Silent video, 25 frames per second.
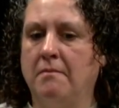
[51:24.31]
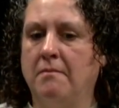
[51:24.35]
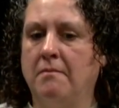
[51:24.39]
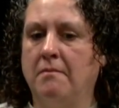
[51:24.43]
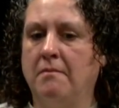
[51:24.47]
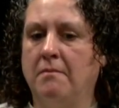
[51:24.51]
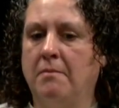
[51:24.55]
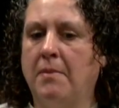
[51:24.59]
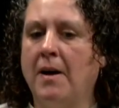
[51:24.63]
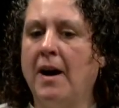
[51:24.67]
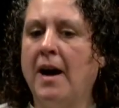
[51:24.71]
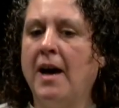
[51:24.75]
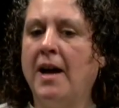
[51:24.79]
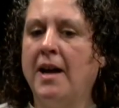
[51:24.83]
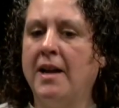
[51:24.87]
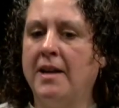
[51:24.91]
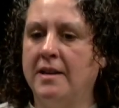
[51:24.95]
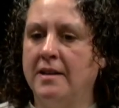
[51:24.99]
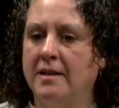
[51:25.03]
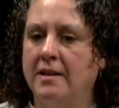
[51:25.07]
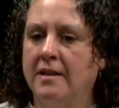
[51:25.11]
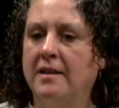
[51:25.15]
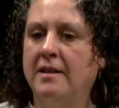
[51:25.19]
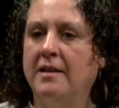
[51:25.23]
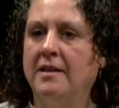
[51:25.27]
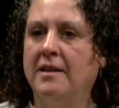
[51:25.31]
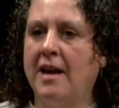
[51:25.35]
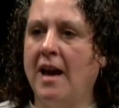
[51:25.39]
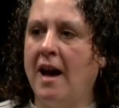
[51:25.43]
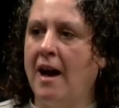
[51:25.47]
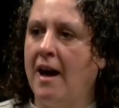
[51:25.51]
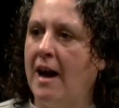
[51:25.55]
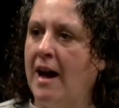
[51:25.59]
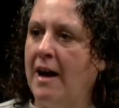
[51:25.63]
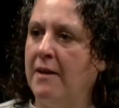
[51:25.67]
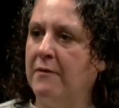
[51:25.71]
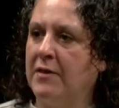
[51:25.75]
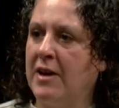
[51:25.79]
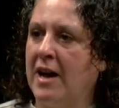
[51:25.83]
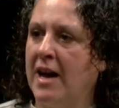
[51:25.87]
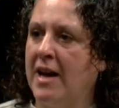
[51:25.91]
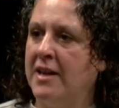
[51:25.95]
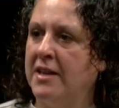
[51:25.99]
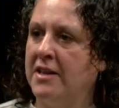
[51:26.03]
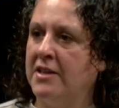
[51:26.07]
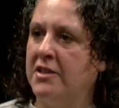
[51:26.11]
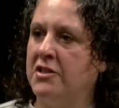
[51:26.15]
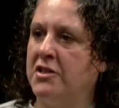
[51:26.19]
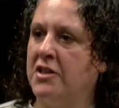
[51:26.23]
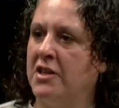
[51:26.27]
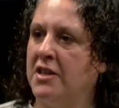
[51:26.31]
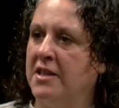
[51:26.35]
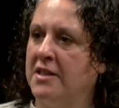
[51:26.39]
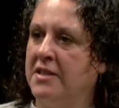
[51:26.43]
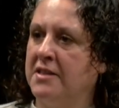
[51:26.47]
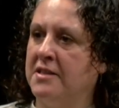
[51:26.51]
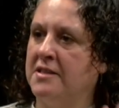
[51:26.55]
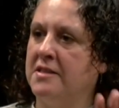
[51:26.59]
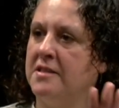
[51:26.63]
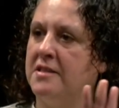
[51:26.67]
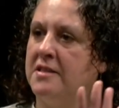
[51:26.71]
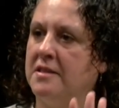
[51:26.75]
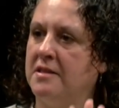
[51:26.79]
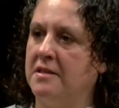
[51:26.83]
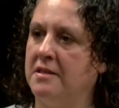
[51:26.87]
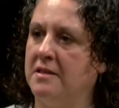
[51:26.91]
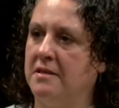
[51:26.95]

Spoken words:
But yeah, I've kind of just.